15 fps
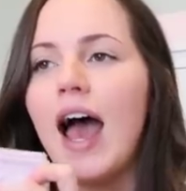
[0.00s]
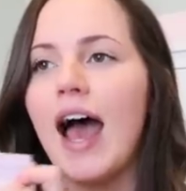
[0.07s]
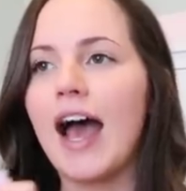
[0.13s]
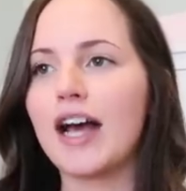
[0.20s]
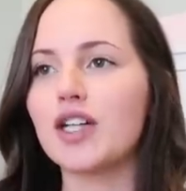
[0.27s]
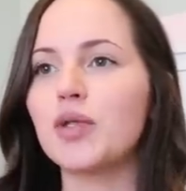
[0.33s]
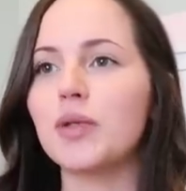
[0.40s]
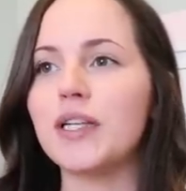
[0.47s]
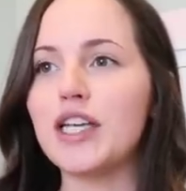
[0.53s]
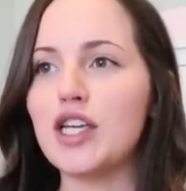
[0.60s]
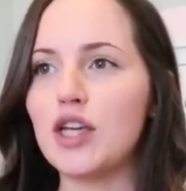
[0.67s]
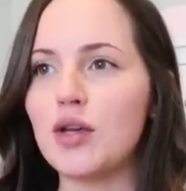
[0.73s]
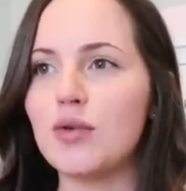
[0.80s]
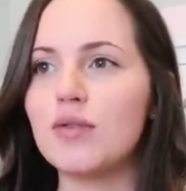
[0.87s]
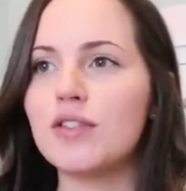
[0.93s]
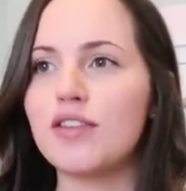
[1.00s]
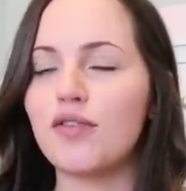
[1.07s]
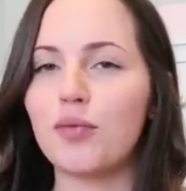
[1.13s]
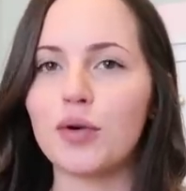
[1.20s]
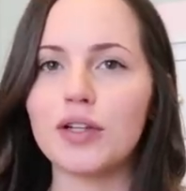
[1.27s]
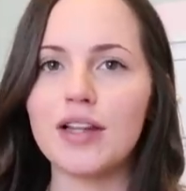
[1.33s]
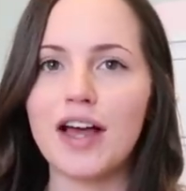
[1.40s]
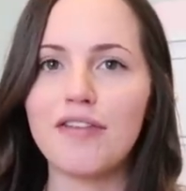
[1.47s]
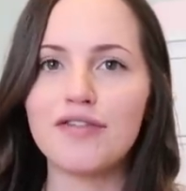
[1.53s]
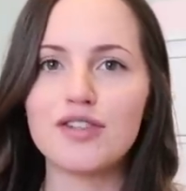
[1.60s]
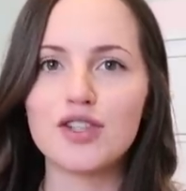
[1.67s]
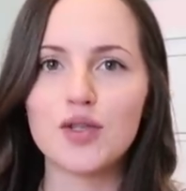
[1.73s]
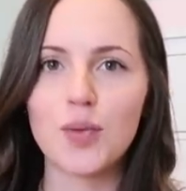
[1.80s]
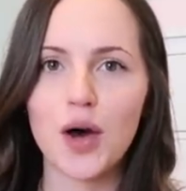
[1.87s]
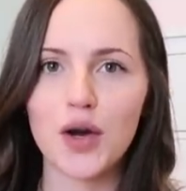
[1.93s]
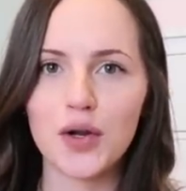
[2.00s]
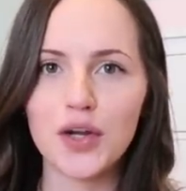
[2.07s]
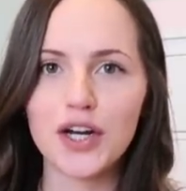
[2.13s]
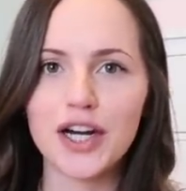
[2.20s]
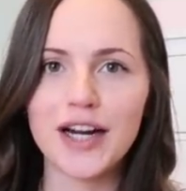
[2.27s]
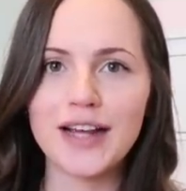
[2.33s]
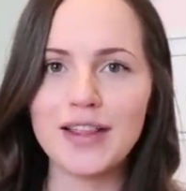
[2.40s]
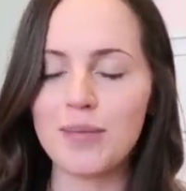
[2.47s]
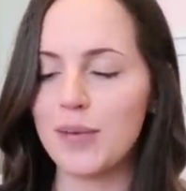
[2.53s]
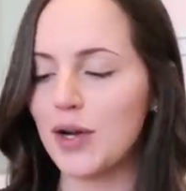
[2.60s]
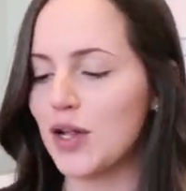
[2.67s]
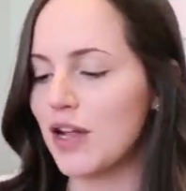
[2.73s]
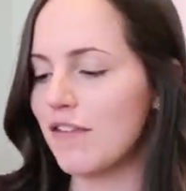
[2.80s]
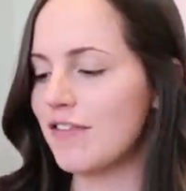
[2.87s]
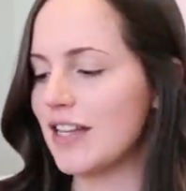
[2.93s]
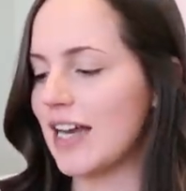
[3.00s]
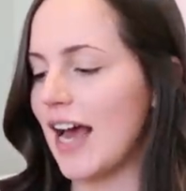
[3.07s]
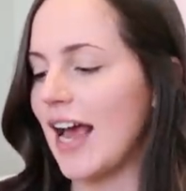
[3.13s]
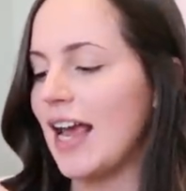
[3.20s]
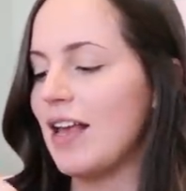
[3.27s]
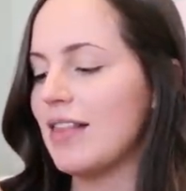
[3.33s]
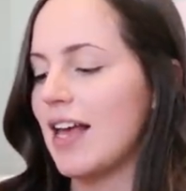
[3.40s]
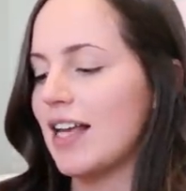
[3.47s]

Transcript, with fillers: actually use if we're left to swaddle her in the middle of the night.